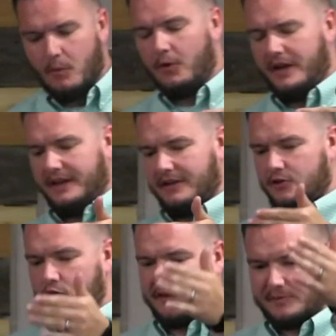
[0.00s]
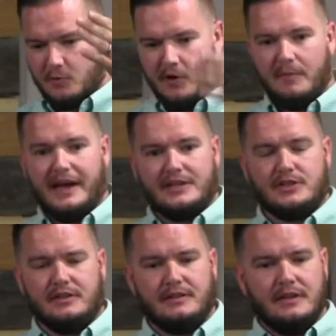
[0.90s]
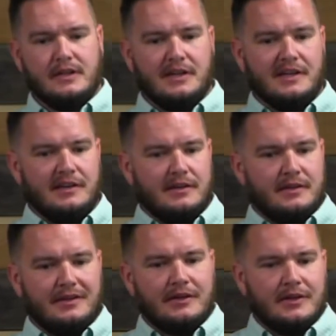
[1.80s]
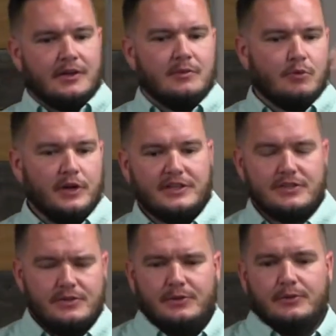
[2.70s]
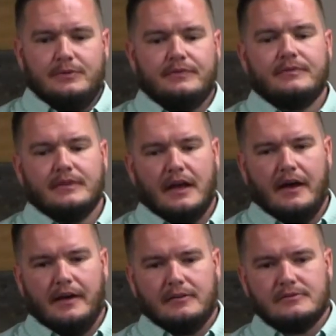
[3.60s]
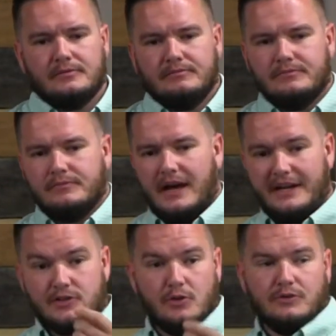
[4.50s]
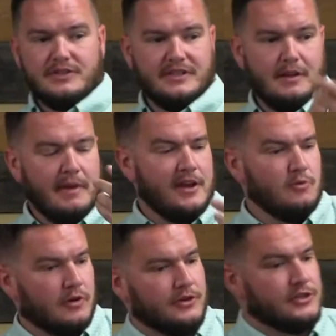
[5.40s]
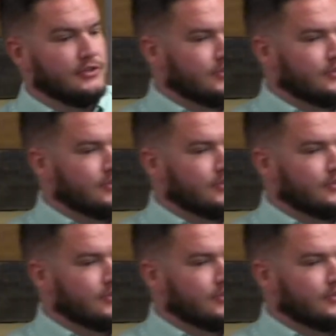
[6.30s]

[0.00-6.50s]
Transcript: morning and drove up to Wabash and preached to high schoolers in Emmanuel Christian